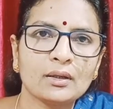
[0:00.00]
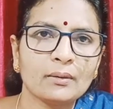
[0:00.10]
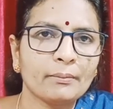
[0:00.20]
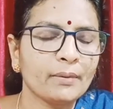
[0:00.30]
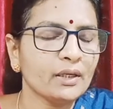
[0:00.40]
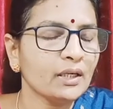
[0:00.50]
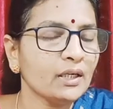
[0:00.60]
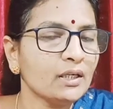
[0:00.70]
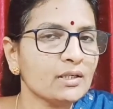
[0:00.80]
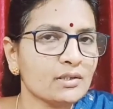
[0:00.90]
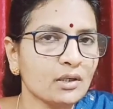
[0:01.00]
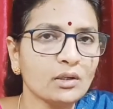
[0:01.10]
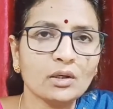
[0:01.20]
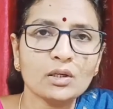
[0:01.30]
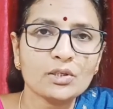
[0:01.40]
But it does not
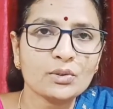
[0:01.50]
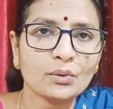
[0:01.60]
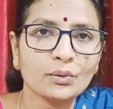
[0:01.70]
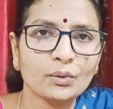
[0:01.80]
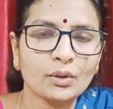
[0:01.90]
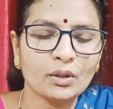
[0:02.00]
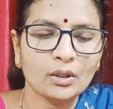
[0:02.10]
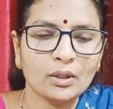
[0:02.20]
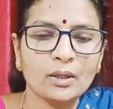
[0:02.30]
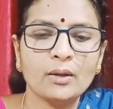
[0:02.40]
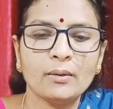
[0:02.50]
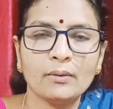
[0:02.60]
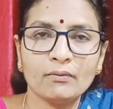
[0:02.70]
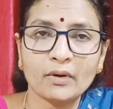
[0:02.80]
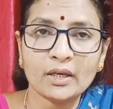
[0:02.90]
occur so.
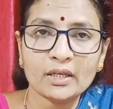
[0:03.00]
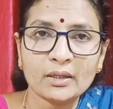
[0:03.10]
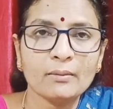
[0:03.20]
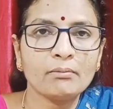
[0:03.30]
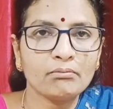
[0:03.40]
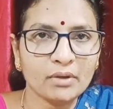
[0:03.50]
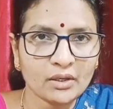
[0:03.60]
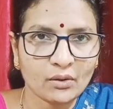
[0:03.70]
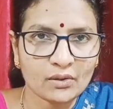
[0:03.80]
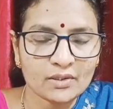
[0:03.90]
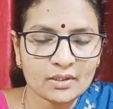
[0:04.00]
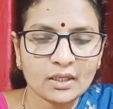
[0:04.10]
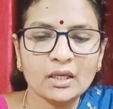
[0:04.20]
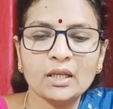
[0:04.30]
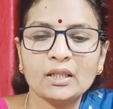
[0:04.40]
Why? Because
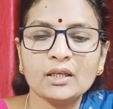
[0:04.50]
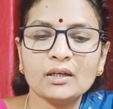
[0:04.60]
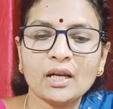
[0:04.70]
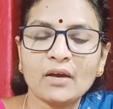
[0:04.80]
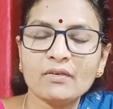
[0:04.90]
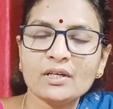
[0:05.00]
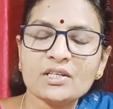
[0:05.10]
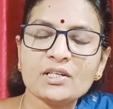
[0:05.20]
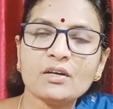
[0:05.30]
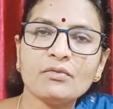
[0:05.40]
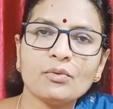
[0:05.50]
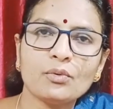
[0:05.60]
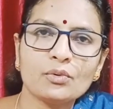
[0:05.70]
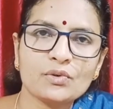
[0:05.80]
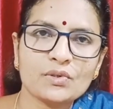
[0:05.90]
the gravitational
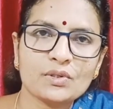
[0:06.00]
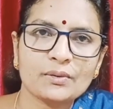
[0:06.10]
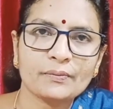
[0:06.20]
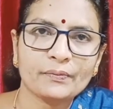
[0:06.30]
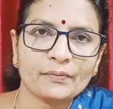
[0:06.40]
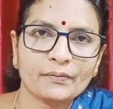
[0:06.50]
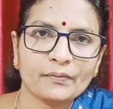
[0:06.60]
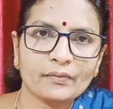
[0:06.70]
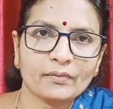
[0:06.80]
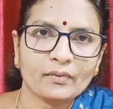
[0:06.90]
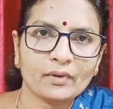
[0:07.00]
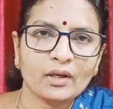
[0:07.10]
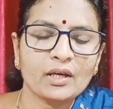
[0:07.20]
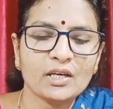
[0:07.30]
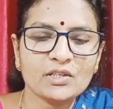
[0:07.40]
force
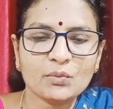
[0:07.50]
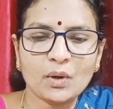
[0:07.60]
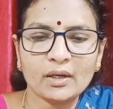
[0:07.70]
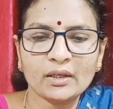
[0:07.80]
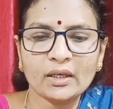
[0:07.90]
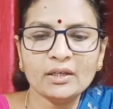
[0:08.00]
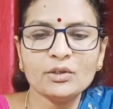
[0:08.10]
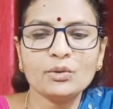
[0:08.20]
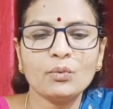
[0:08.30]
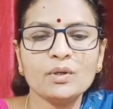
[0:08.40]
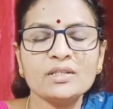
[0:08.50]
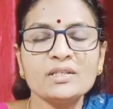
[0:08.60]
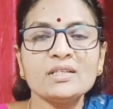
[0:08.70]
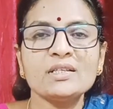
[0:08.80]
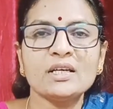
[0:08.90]
is working towards the
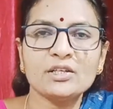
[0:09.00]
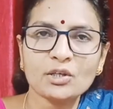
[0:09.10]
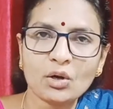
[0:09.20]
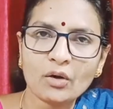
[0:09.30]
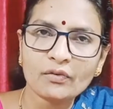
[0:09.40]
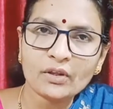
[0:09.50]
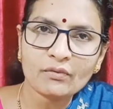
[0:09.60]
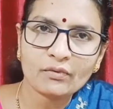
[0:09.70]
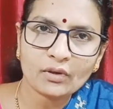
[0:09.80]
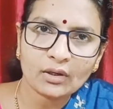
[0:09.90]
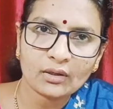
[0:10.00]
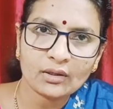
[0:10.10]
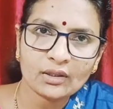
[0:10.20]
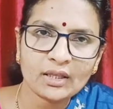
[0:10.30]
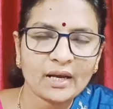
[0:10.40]
center of the
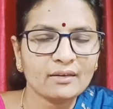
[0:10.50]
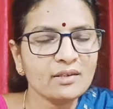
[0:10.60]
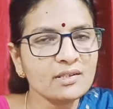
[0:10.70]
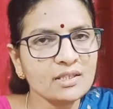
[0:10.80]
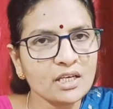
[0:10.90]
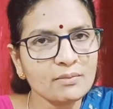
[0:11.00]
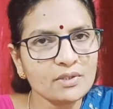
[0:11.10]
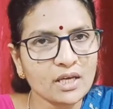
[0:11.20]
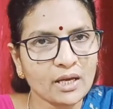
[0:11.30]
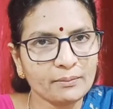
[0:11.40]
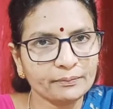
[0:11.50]
earth at the same time.